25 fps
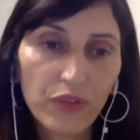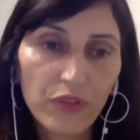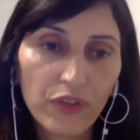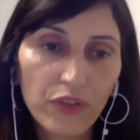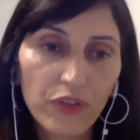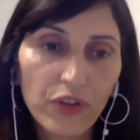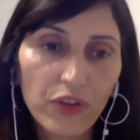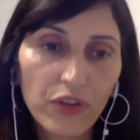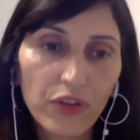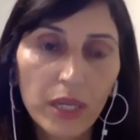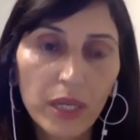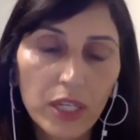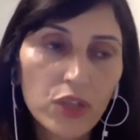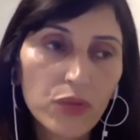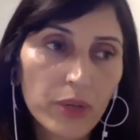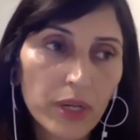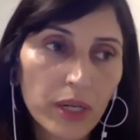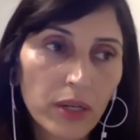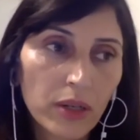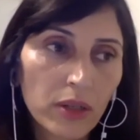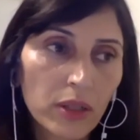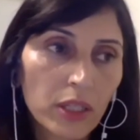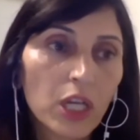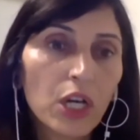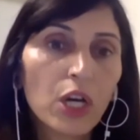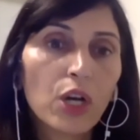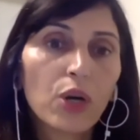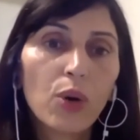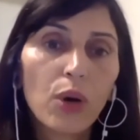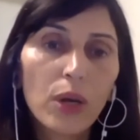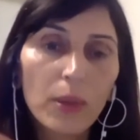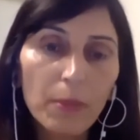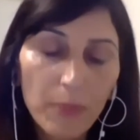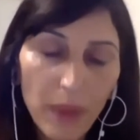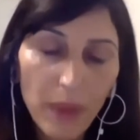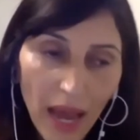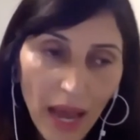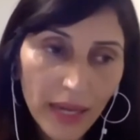Israel, going
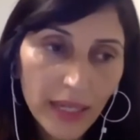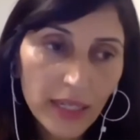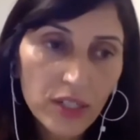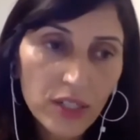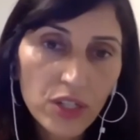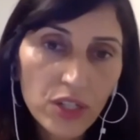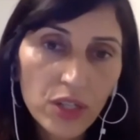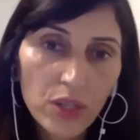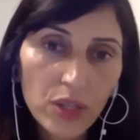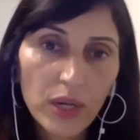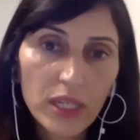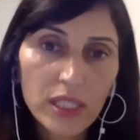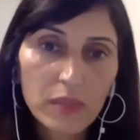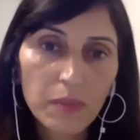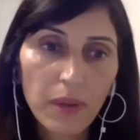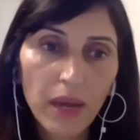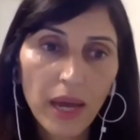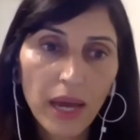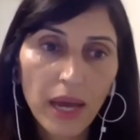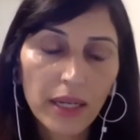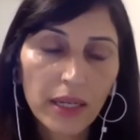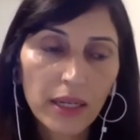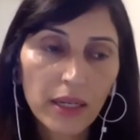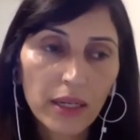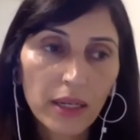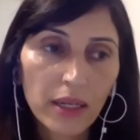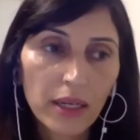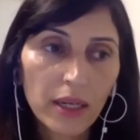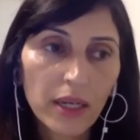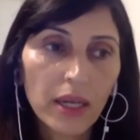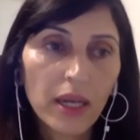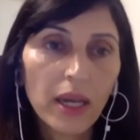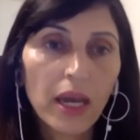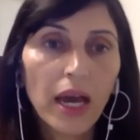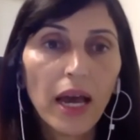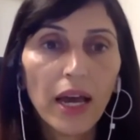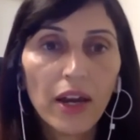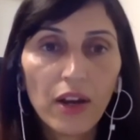back into the West Bank,
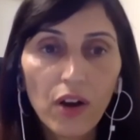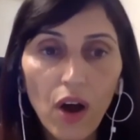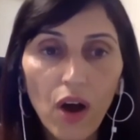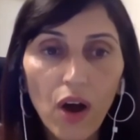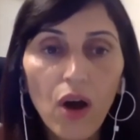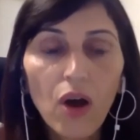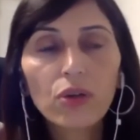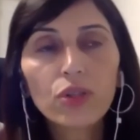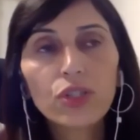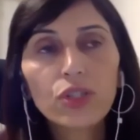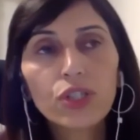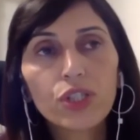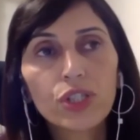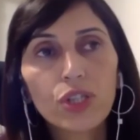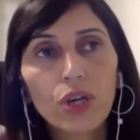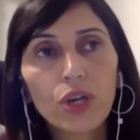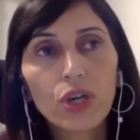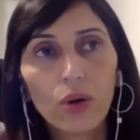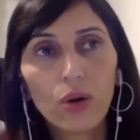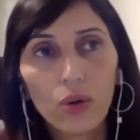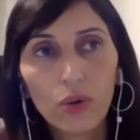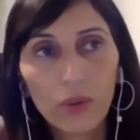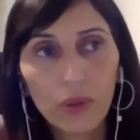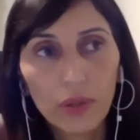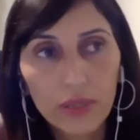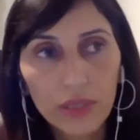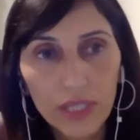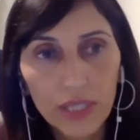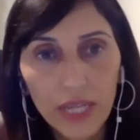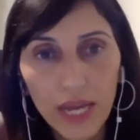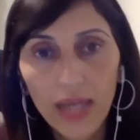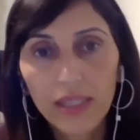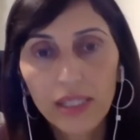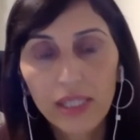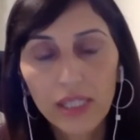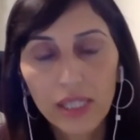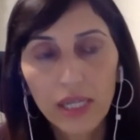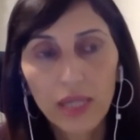and also
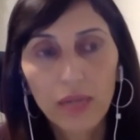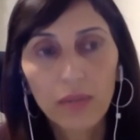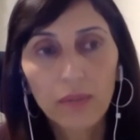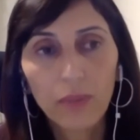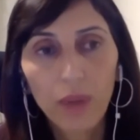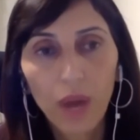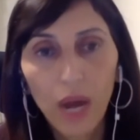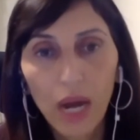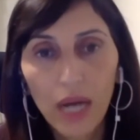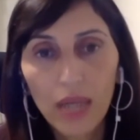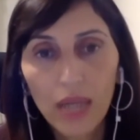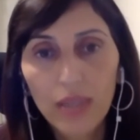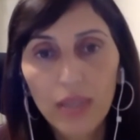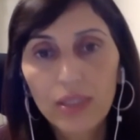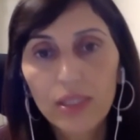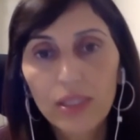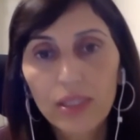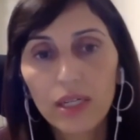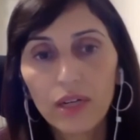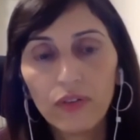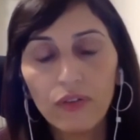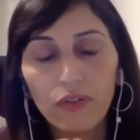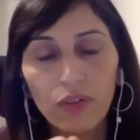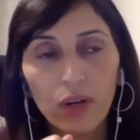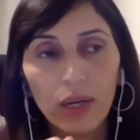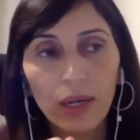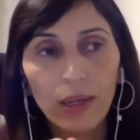testing positive